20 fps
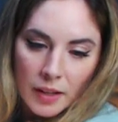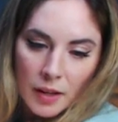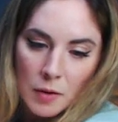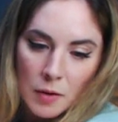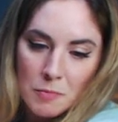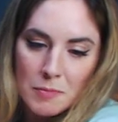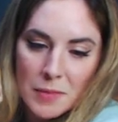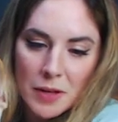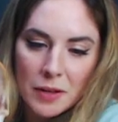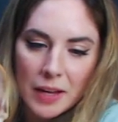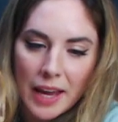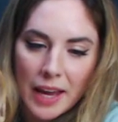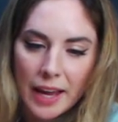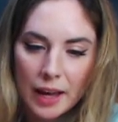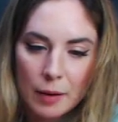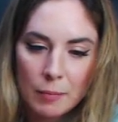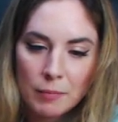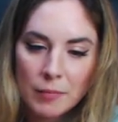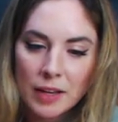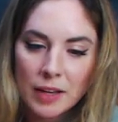
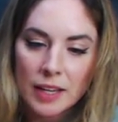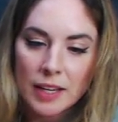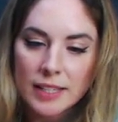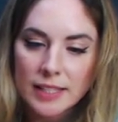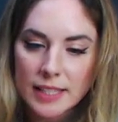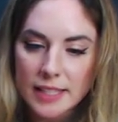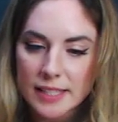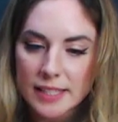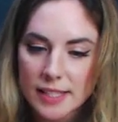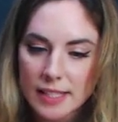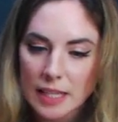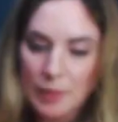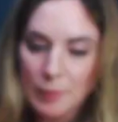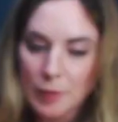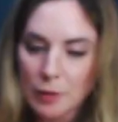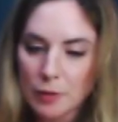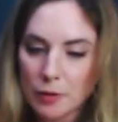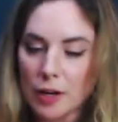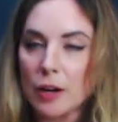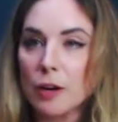Milkham. Does
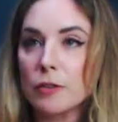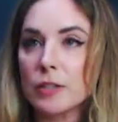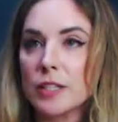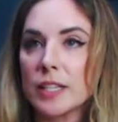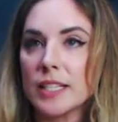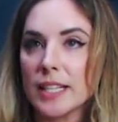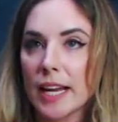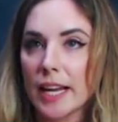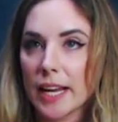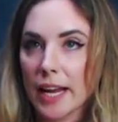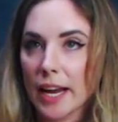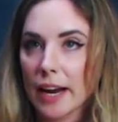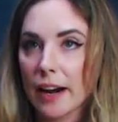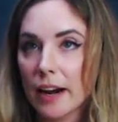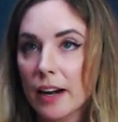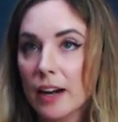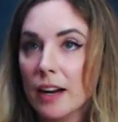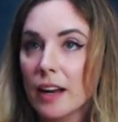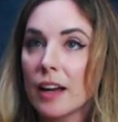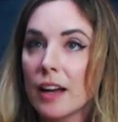Simone go to
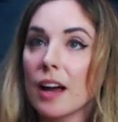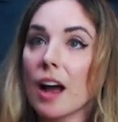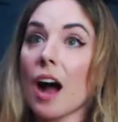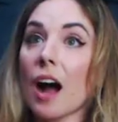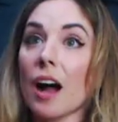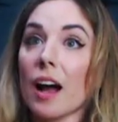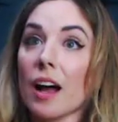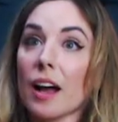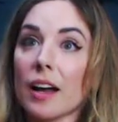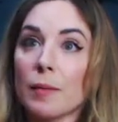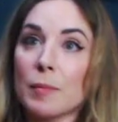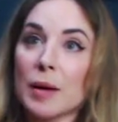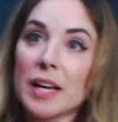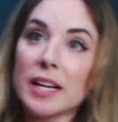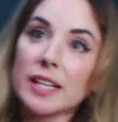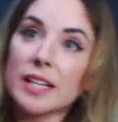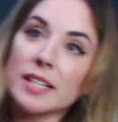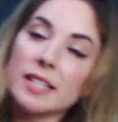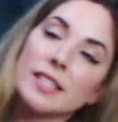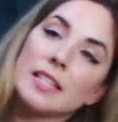daycare?
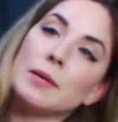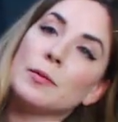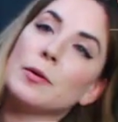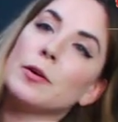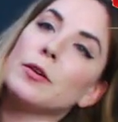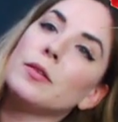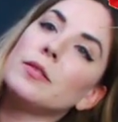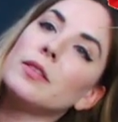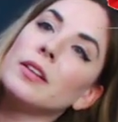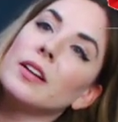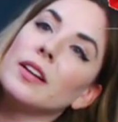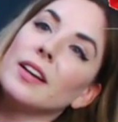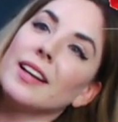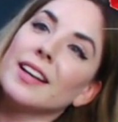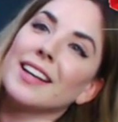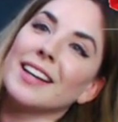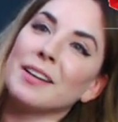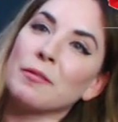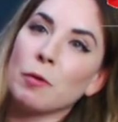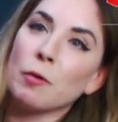Simone
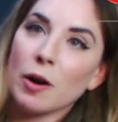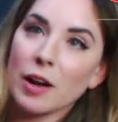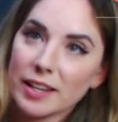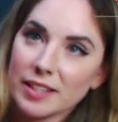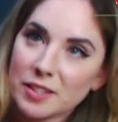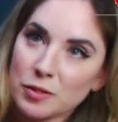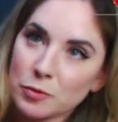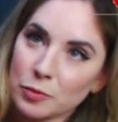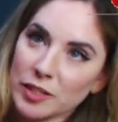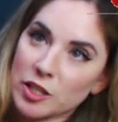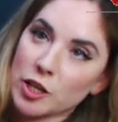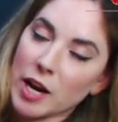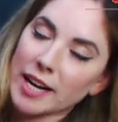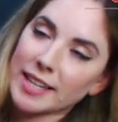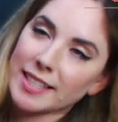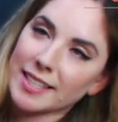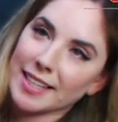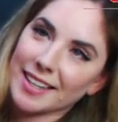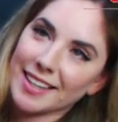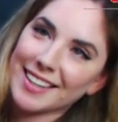was
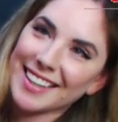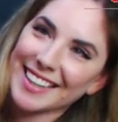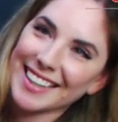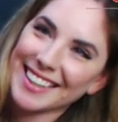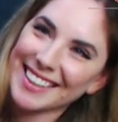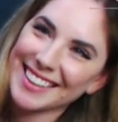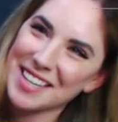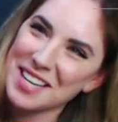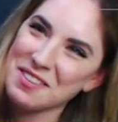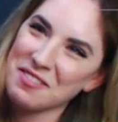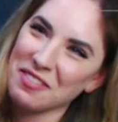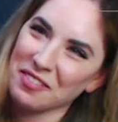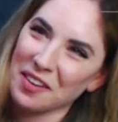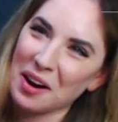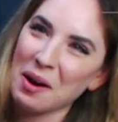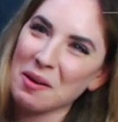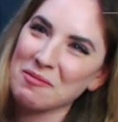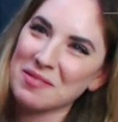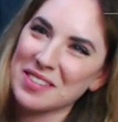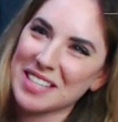rejected
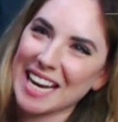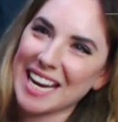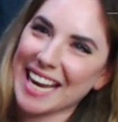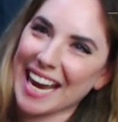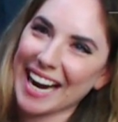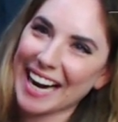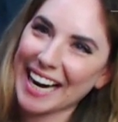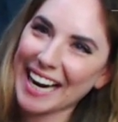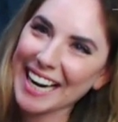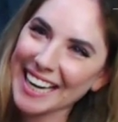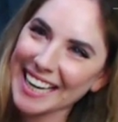from daycare